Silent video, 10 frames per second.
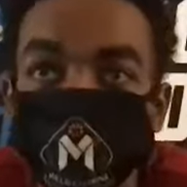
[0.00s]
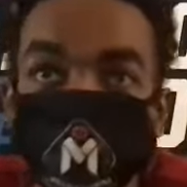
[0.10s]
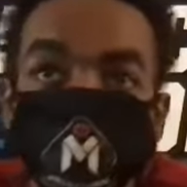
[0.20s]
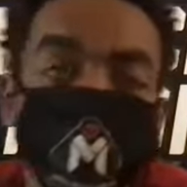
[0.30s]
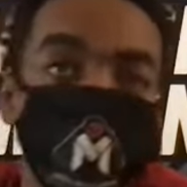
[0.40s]

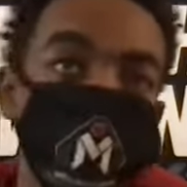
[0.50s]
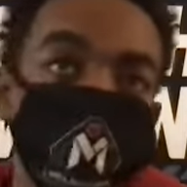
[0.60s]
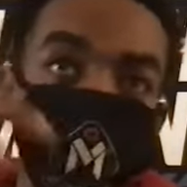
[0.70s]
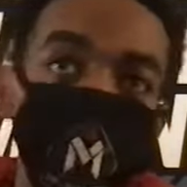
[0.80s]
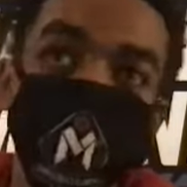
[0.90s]
especially,
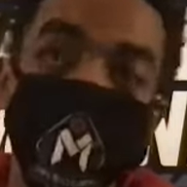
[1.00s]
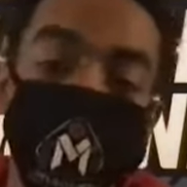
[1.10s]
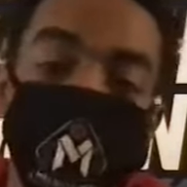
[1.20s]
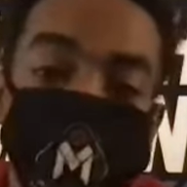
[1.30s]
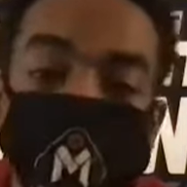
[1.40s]
but
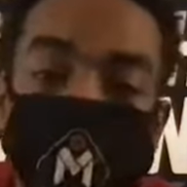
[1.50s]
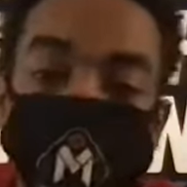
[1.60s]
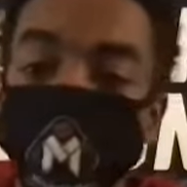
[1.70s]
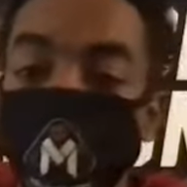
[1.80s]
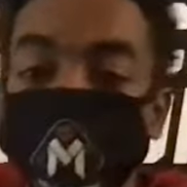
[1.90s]
now being
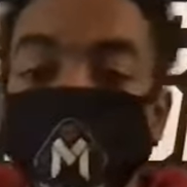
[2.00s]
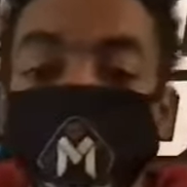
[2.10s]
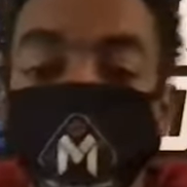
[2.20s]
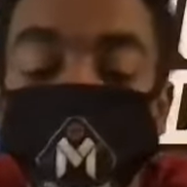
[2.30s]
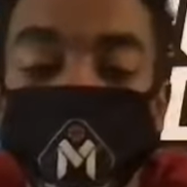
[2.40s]
on the
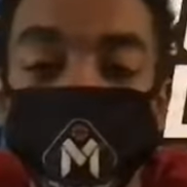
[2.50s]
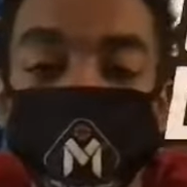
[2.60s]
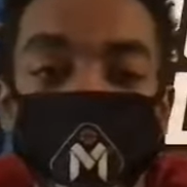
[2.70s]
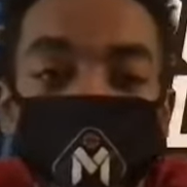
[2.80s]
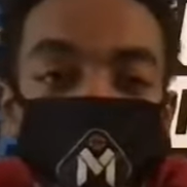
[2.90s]
level we are
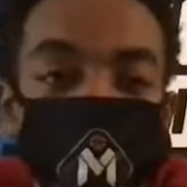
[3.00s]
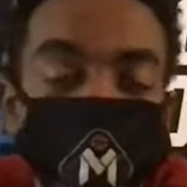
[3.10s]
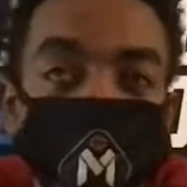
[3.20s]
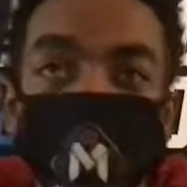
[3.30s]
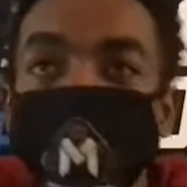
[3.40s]
with
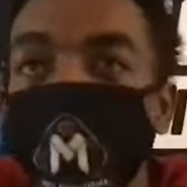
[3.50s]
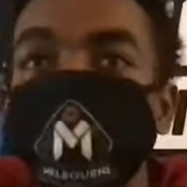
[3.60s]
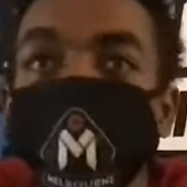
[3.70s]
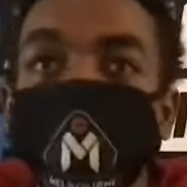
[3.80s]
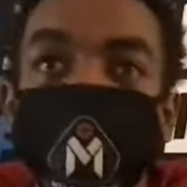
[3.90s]
Arkansas, it does
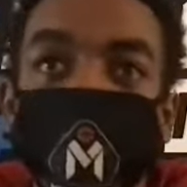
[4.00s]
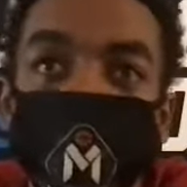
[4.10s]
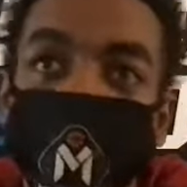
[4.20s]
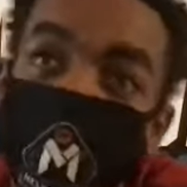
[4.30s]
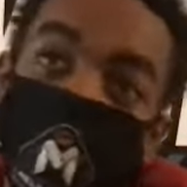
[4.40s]
mean a lot.
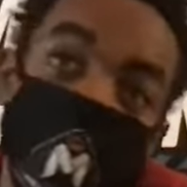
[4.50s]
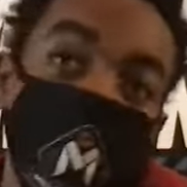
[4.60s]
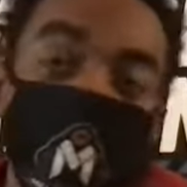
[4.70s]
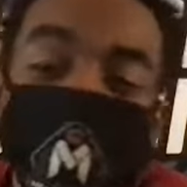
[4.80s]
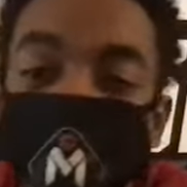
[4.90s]
I've
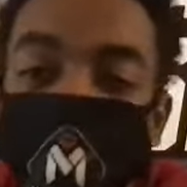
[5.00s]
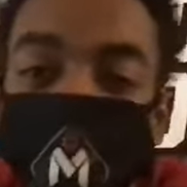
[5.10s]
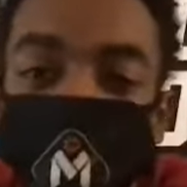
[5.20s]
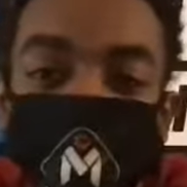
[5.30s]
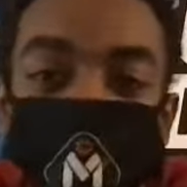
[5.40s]
only seen
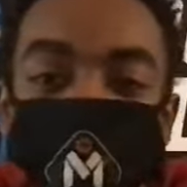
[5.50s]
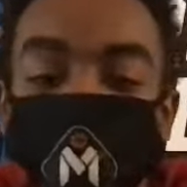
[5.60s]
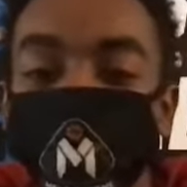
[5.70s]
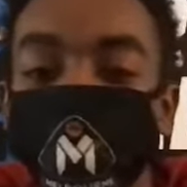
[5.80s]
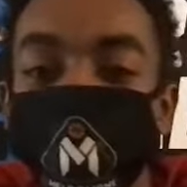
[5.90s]
bits and pieces of
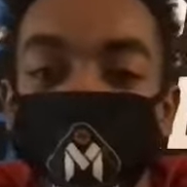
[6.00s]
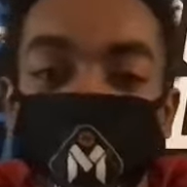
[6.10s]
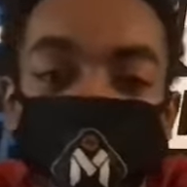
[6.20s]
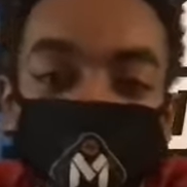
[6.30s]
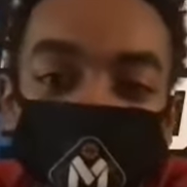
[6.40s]
the movie
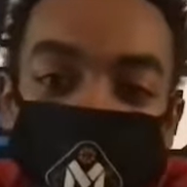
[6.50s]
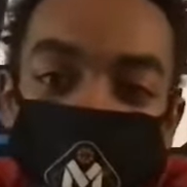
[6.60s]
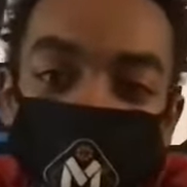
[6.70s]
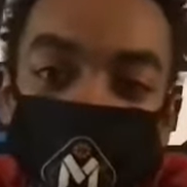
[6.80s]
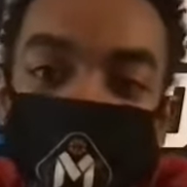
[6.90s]
Hoosiers,
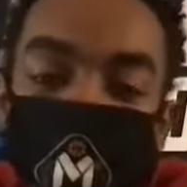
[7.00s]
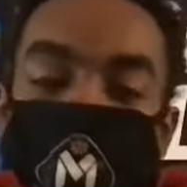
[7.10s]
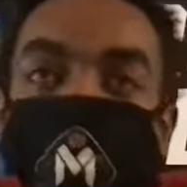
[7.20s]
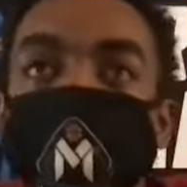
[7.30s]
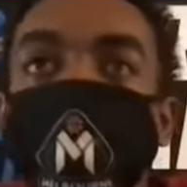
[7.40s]

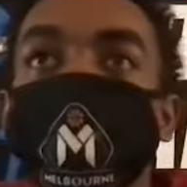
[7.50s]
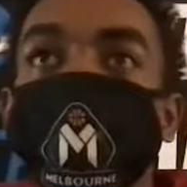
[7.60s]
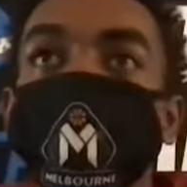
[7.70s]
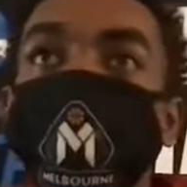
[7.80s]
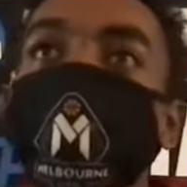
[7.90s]

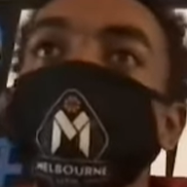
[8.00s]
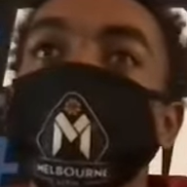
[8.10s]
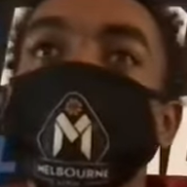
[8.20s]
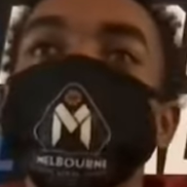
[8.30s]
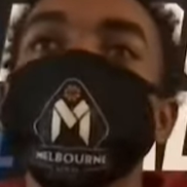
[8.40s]
but it
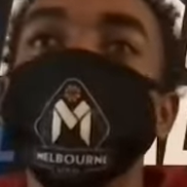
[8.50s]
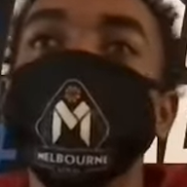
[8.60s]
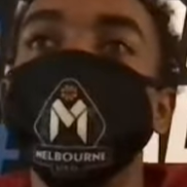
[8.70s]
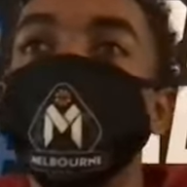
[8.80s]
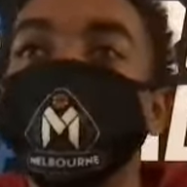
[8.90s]
definitely
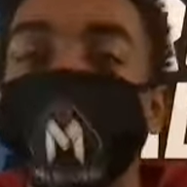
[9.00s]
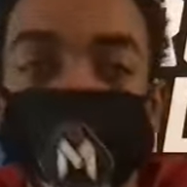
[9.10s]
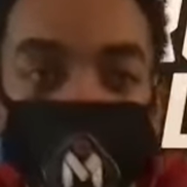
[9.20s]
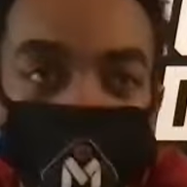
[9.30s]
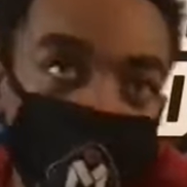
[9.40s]
is
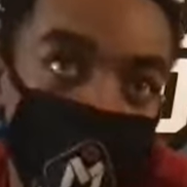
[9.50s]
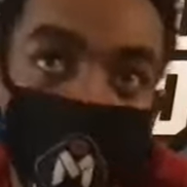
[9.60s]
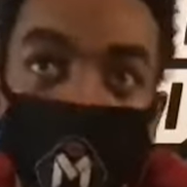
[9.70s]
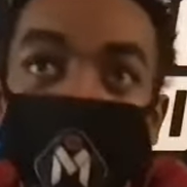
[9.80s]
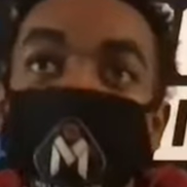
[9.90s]
special. You know,
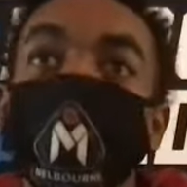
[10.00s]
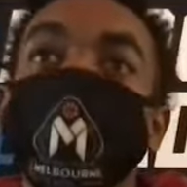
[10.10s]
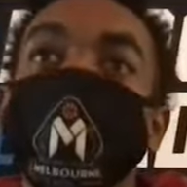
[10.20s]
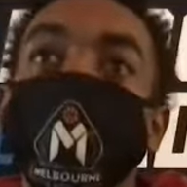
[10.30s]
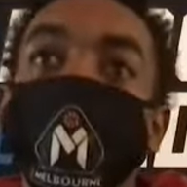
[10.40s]
I heard
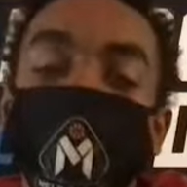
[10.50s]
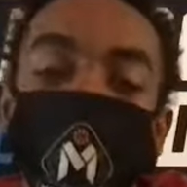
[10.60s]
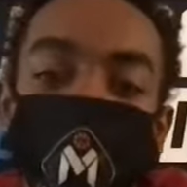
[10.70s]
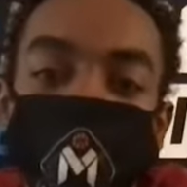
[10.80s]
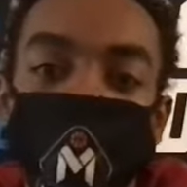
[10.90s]
a lot of
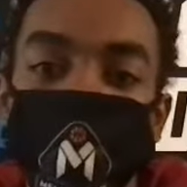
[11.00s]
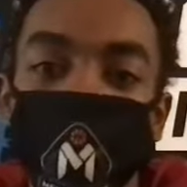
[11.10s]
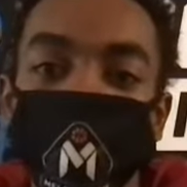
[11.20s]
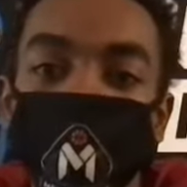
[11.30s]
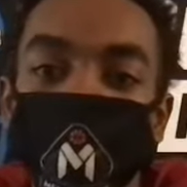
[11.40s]
history
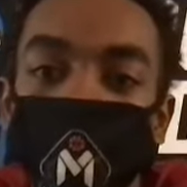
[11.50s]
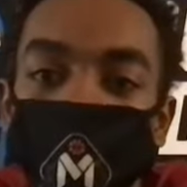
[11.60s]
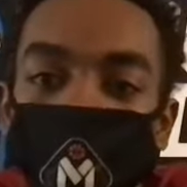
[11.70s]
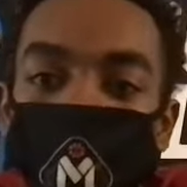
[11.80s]
about that arena,